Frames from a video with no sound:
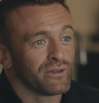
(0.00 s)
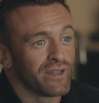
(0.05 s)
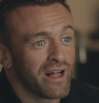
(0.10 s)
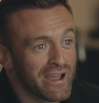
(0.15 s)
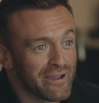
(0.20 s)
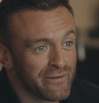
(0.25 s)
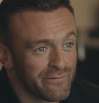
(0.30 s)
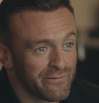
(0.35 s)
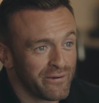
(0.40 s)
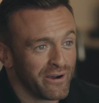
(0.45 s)

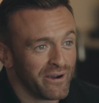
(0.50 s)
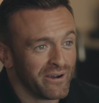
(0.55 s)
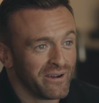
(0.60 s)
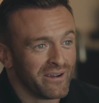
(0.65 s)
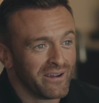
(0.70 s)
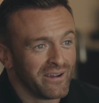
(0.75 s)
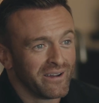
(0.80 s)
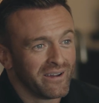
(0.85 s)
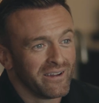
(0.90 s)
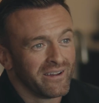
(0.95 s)
life,
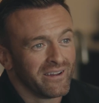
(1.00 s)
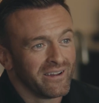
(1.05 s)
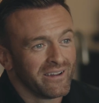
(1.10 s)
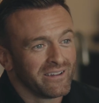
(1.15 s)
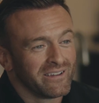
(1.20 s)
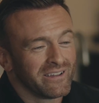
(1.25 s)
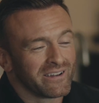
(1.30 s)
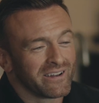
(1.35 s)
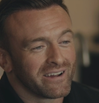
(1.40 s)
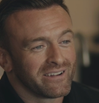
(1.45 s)

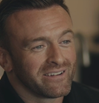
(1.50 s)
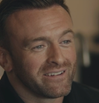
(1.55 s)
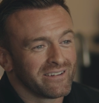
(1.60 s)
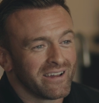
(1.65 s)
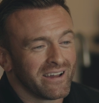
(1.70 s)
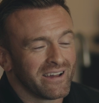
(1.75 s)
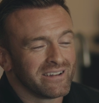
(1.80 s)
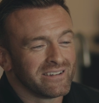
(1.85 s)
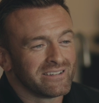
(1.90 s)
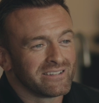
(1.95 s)
you know,
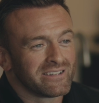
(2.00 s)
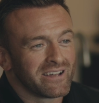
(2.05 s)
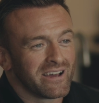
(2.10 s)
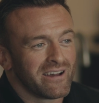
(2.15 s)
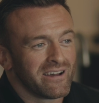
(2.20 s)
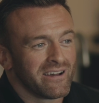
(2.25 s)
and